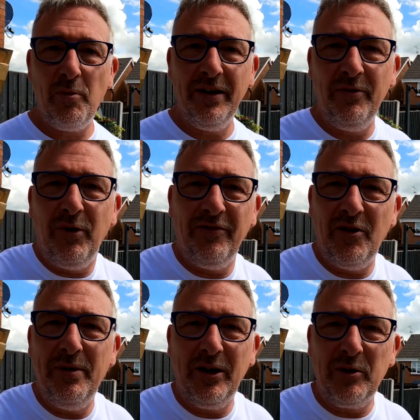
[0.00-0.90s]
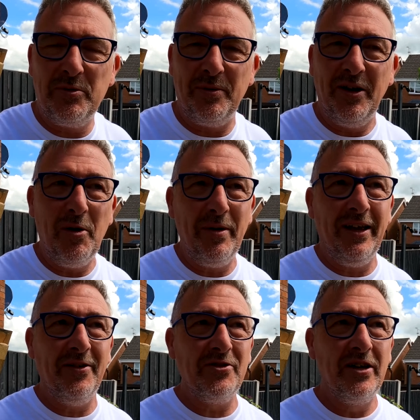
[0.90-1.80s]
nobody comes to me and everybody
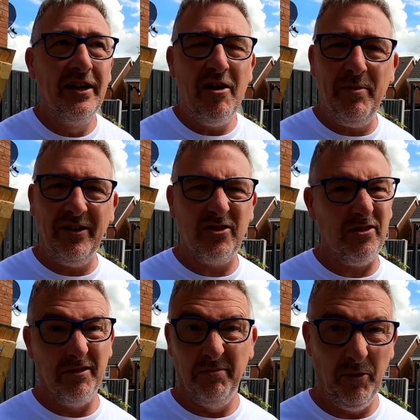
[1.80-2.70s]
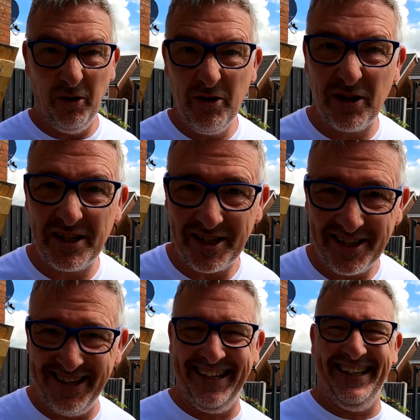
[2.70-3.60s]
goes, oh, I'm not
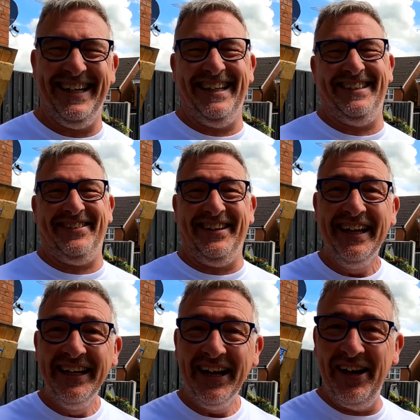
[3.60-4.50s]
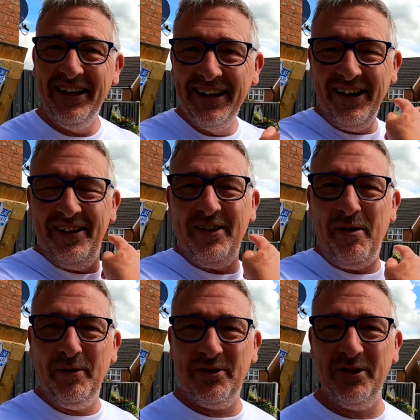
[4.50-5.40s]
interested. So
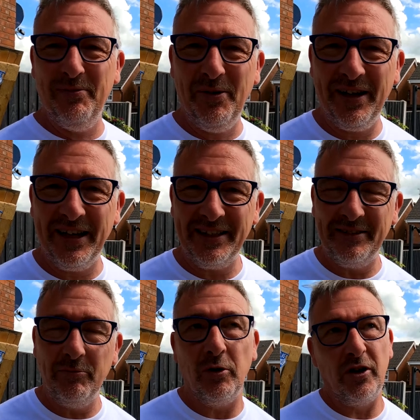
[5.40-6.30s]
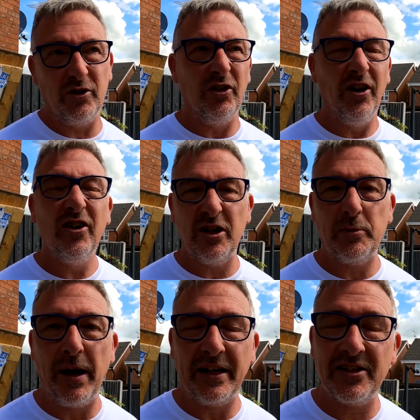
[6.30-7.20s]
I've got a ton of oatcakes in, well, not a ton,
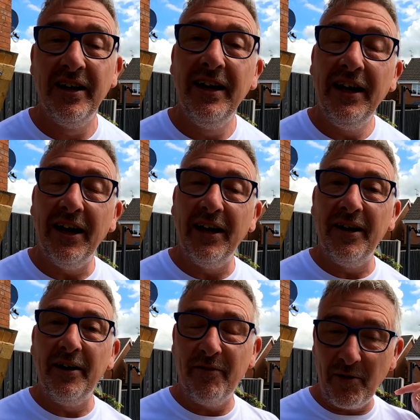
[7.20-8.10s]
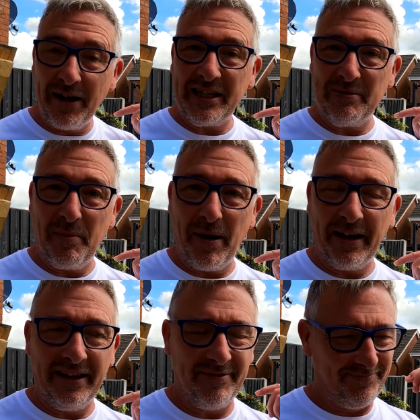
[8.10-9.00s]
6 packs of oatcakes in my
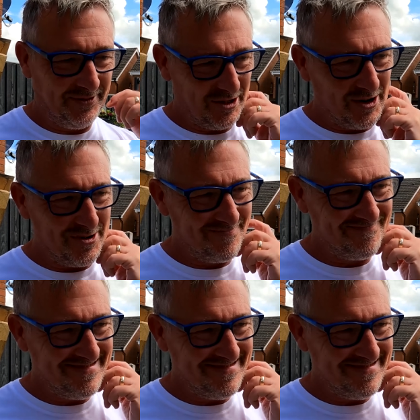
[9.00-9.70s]
bag. So